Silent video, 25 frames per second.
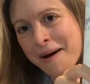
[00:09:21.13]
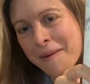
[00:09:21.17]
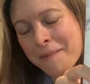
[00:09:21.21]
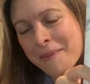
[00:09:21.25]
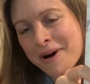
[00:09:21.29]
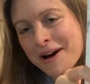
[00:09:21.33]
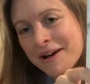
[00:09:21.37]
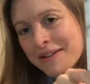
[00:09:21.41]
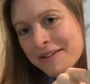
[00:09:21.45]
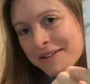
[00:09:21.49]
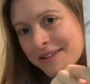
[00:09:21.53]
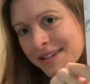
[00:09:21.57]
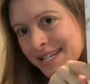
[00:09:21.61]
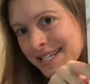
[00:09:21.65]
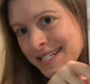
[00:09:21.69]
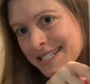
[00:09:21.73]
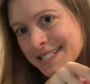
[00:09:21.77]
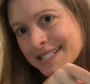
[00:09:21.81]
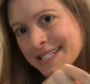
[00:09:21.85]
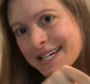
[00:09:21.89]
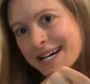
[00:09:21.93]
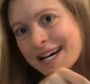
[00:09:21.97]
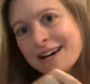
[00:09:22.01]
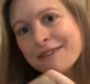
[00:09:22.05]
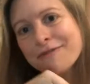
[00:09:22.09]

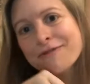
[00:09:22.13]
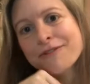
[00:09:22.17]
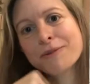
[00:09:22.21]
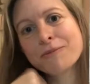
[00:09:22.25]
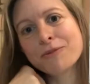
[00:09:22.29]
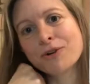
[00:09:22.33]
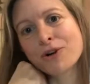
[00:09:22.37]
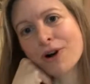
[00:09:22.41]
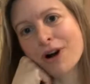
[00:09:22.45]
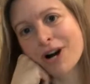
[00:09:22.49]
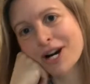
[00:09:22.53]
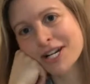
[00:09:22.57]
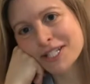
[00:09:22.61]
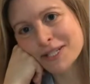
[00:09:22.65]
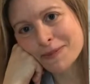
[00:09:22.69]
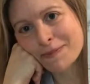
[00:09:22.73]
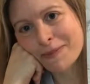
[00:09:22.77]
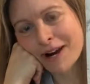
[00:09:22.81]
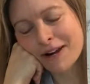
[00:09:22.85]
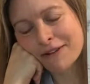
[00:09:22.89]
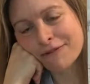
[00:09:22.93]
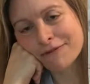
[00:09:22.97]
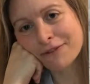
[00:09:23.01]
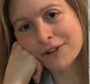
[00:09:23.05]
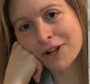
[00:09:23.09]
Lisa from Crossed
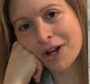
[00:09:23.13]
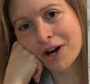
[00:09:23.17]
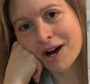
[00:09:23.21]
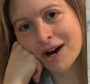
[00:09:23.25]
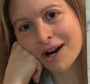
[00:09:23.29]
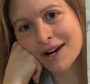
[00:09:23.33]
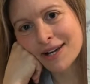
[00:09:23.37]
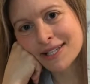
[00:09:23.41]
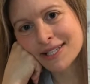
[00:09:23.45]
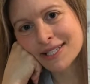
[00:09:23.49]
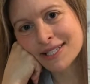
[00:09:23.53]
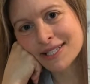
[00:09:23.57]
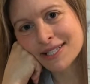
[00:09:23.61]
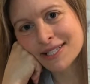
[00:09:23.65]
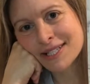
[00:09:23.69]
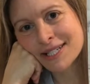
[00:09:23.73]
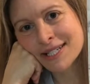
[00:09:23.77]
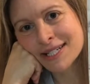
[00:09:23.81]
by Floss